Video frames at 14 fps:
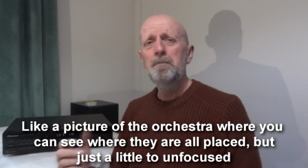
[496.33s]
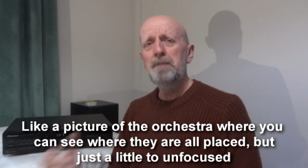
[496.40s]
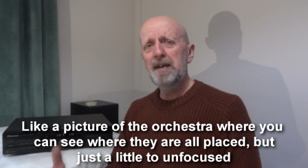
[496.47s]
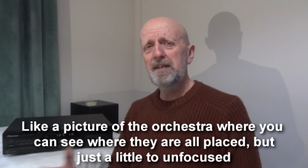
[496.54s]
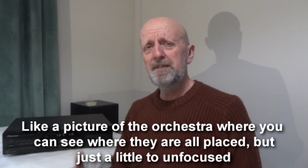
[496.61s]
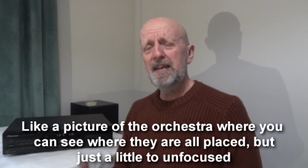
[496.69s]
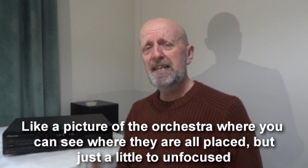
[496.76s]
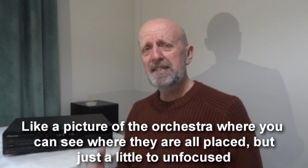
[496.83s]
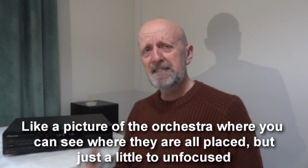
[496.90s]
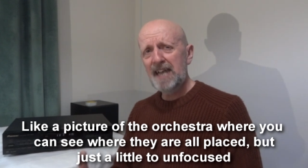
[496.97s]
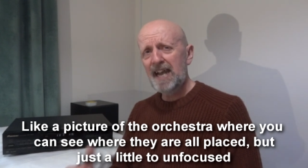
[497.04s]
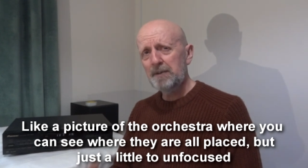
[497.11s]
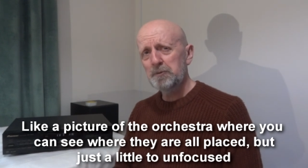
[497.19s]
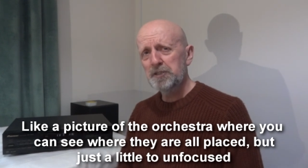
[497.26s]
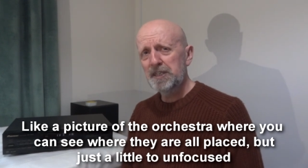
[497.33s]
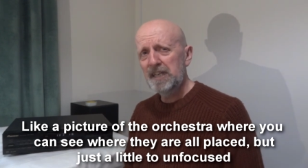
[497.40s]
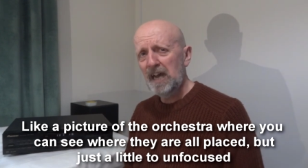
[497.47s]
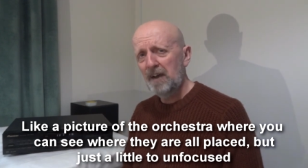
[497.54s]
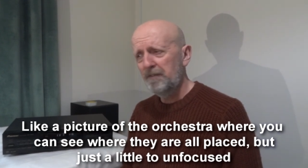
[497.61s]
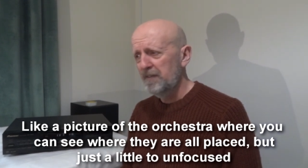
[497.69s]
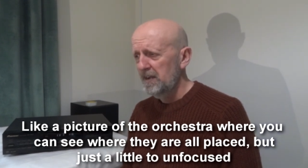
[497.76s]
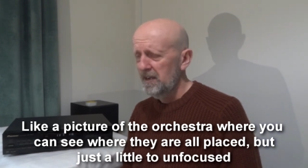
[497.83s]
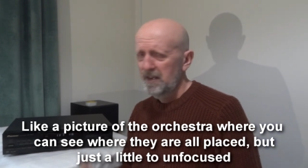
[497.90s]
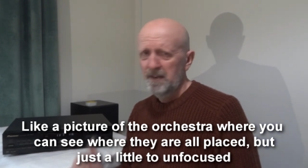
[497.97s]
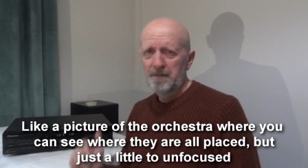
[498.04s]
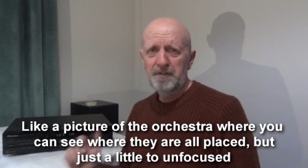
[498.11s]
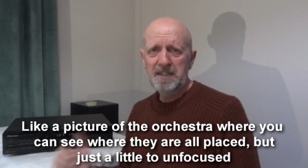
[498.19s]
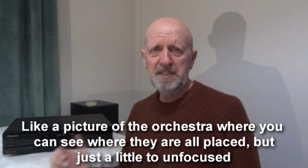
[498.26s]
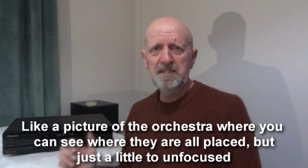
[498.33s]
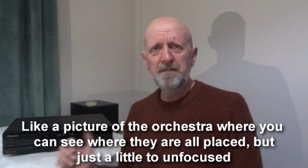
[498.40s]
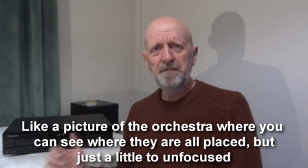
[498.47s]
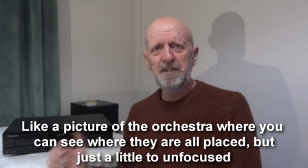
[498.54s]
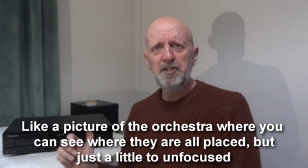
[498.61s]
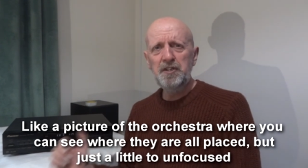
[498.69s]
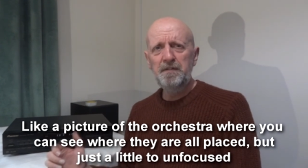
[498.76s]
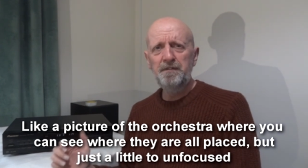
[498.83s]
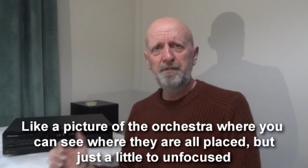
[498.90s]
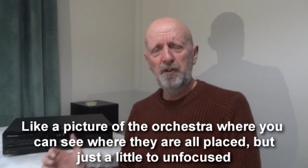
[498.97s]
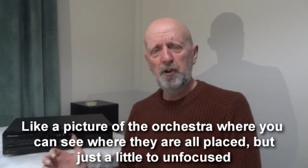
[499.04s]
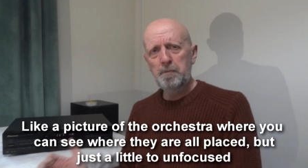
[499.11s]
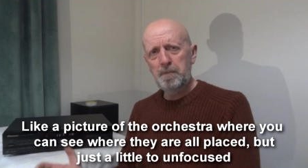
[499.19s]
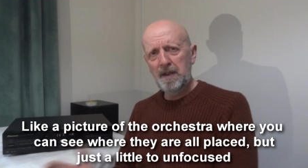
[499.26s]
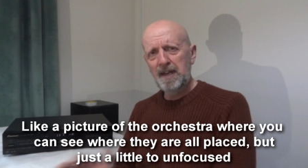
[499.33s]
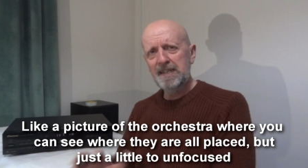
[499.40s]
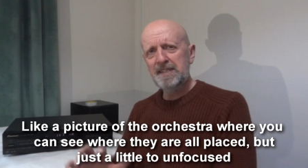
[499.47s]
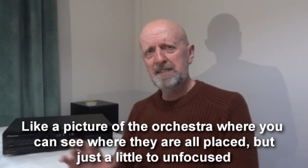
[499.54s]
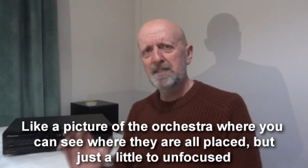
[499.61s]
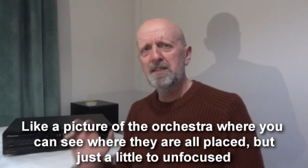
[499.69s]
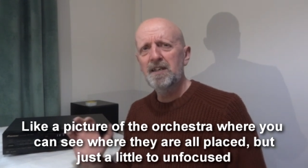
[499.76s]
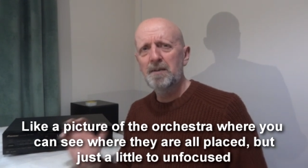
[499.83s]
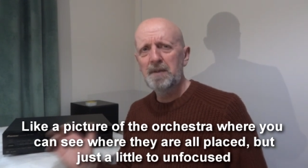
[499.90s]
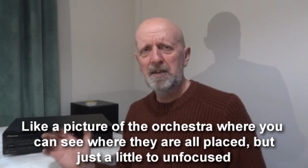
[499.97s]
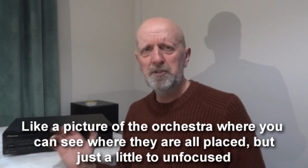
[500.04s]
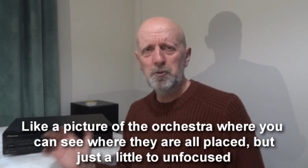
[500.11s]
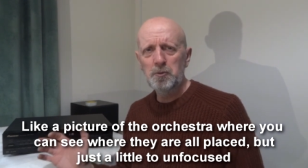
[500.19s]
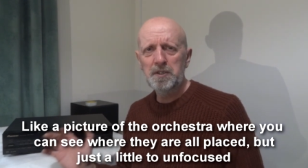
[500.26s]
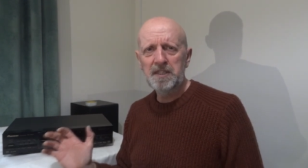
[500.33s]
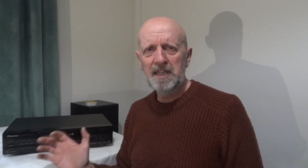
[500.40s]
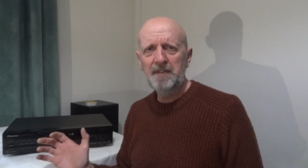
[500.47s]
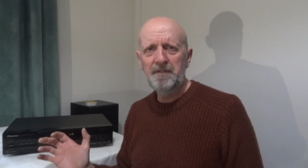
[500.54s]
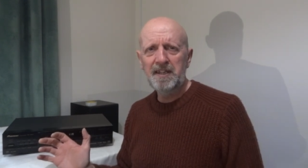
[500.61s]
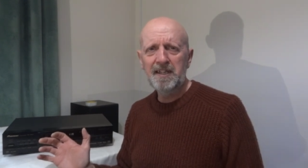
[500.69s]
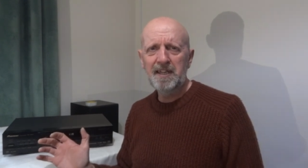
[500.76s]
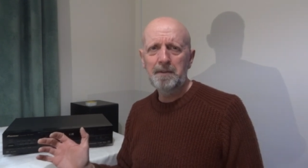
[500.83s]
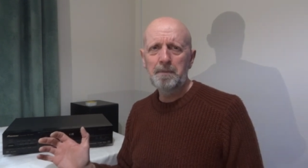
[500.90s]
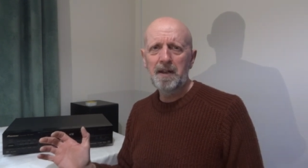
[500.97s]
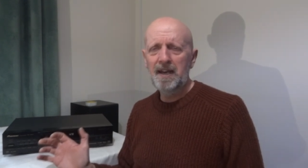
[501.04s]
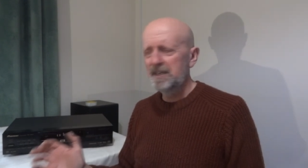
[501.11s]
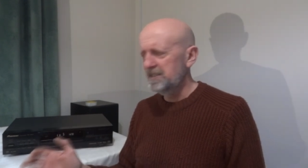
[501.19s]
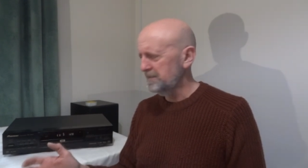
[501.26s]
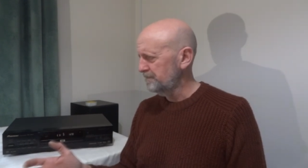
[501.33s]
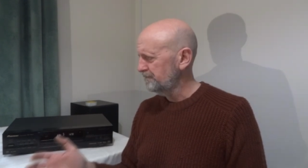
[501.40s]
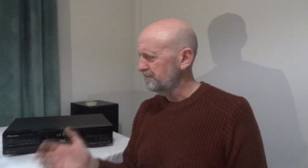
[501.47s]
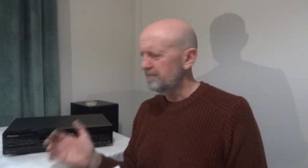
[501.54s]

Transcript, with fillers: but that tad was enough for this to finish in third place amongst all the D V D players.